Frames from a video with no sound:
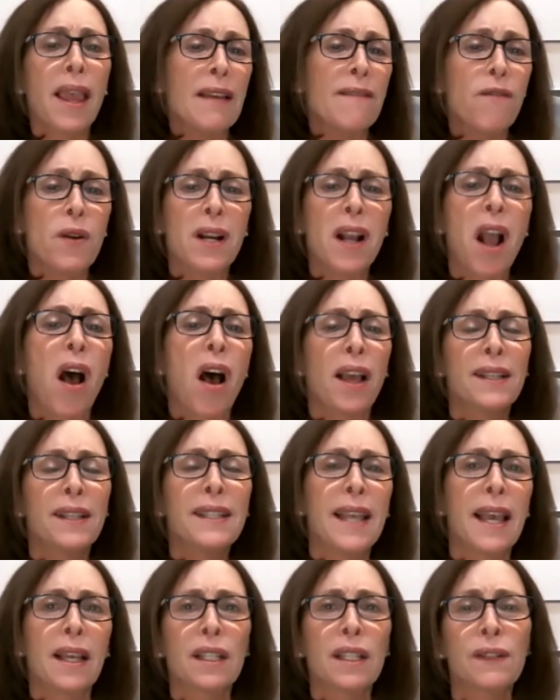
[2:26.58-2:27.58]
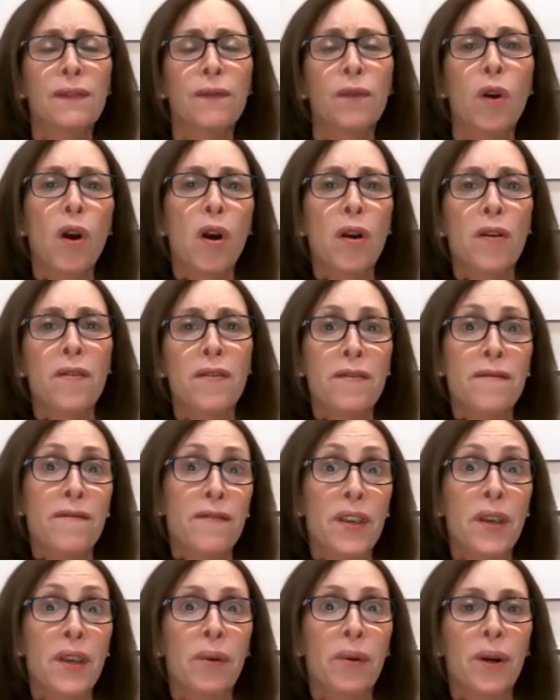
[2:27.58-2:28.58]
for context for our
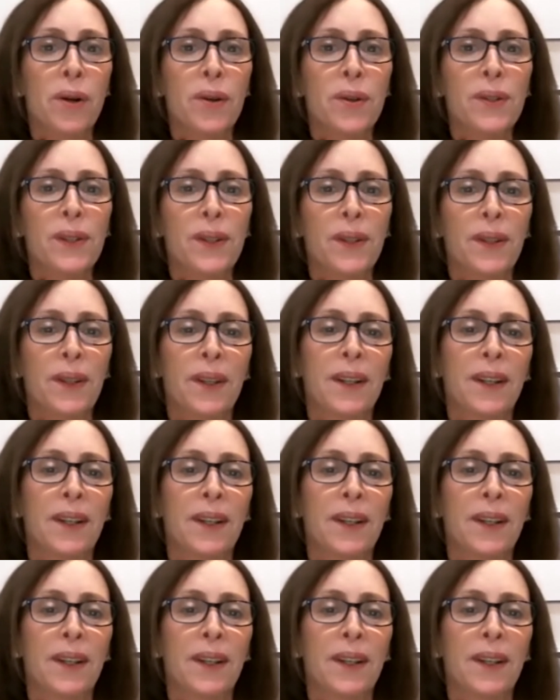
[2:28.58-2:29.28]
viewers.